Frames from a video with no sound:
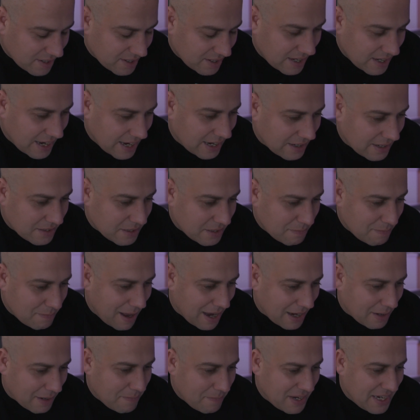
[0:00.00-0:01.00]
How's the
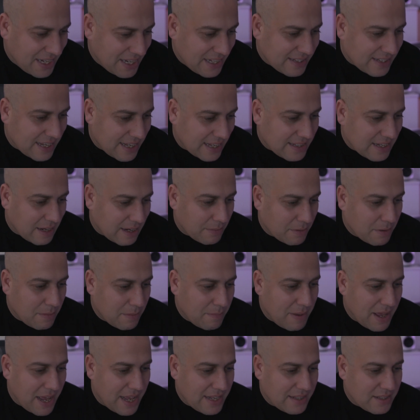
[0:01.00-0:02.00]
Mac Mini setup
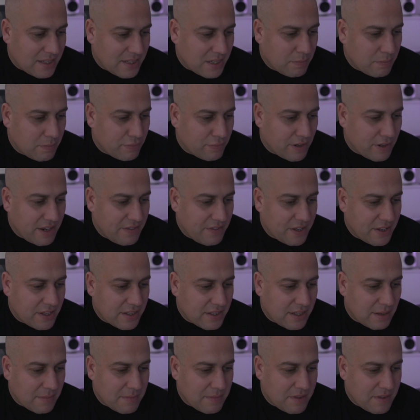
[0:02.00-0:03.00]
compared to the
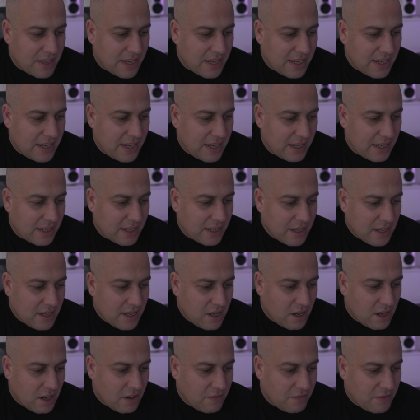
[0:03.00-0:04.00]
previous? I'm thinking
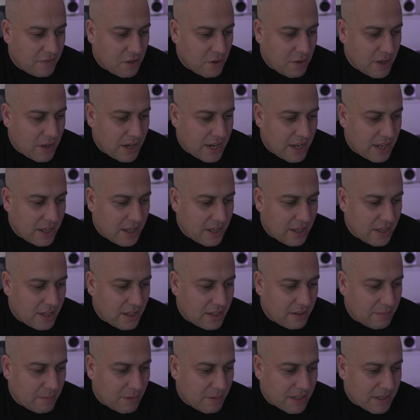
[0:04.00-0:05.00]
of doing it
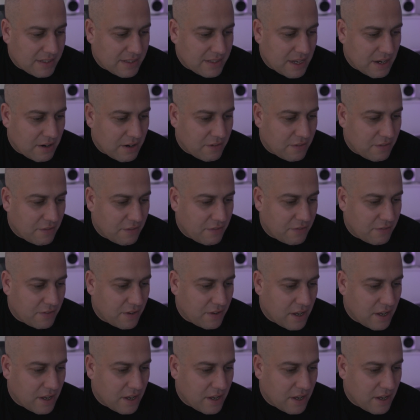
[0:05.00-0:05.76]
myself.